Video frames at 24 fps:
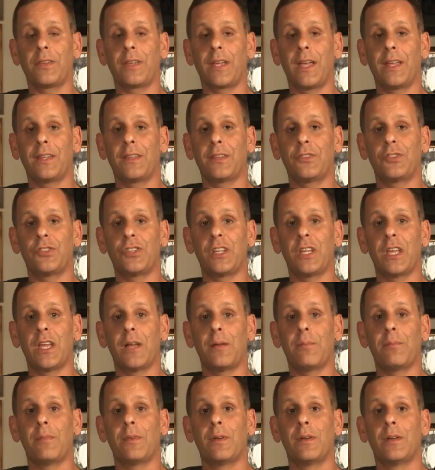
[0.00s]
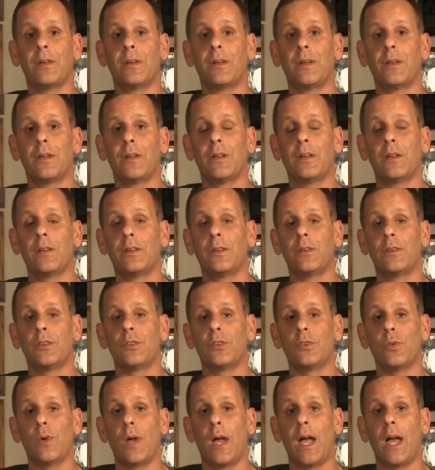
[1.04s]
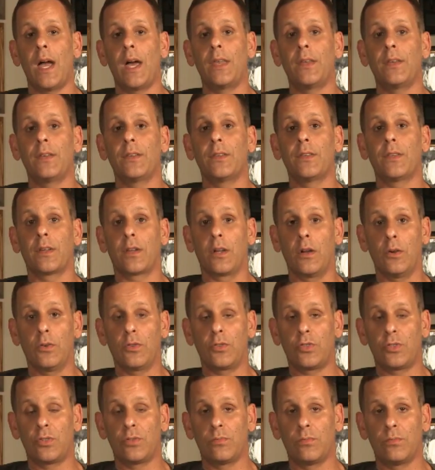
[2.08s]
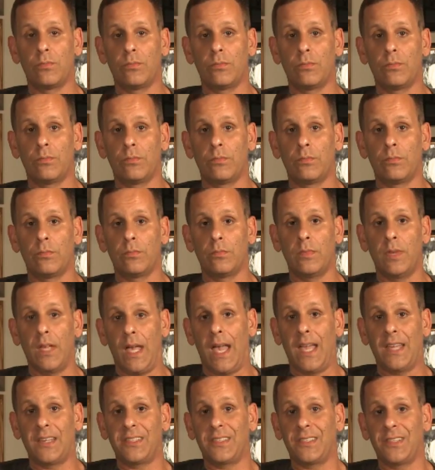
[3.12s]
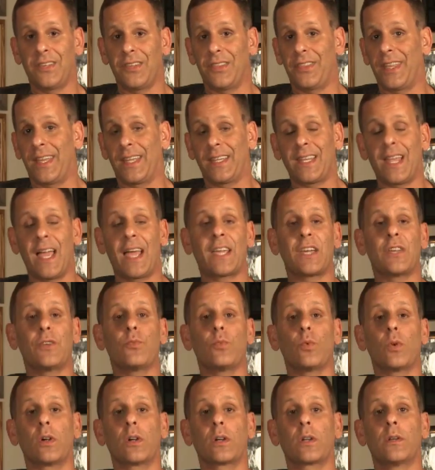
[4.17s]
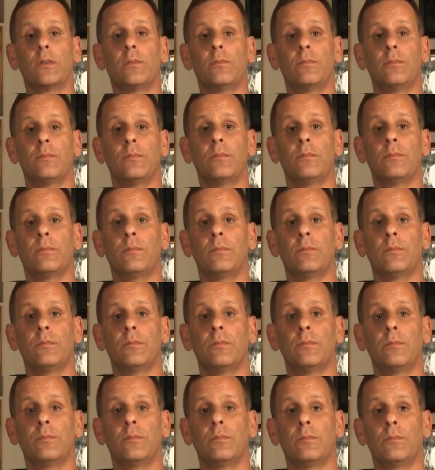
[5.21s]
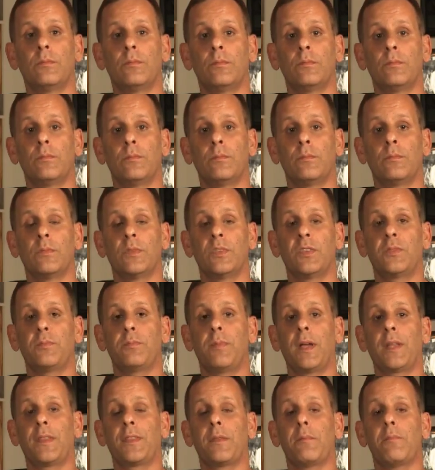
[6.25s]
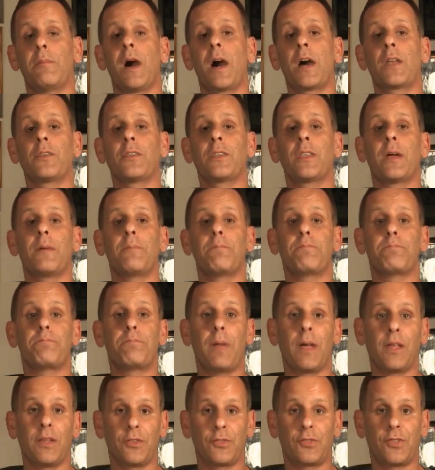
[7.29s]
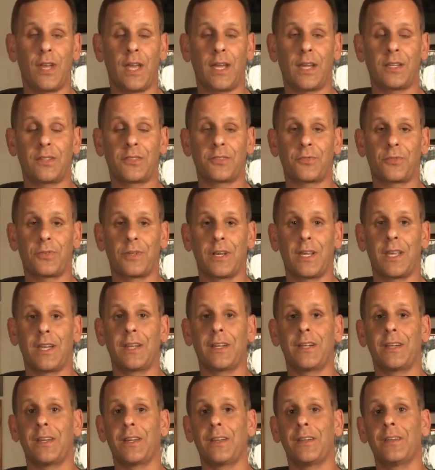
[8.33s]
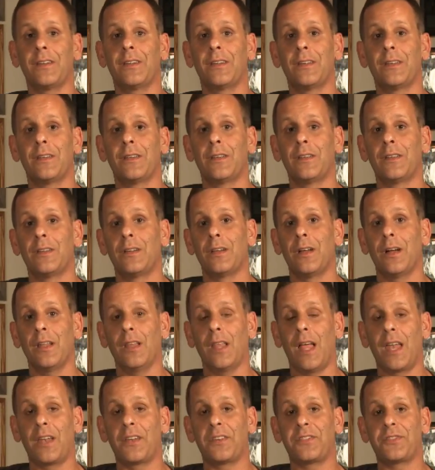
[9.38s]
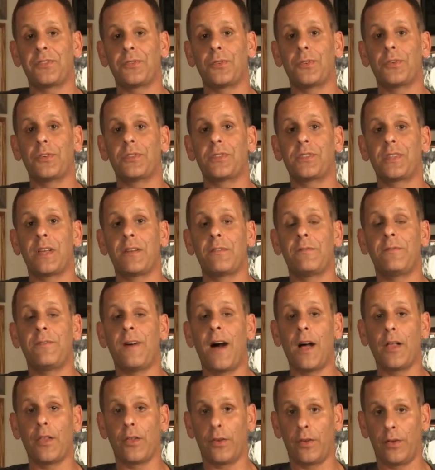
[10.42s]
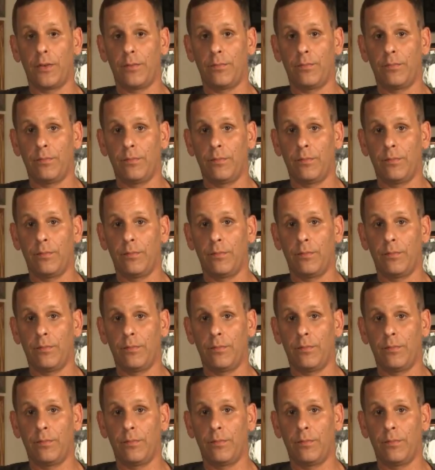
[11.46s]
You had the GM, you had the coach. I still think that could work, despite the model that Belichick has created and a lot of suitors have followed.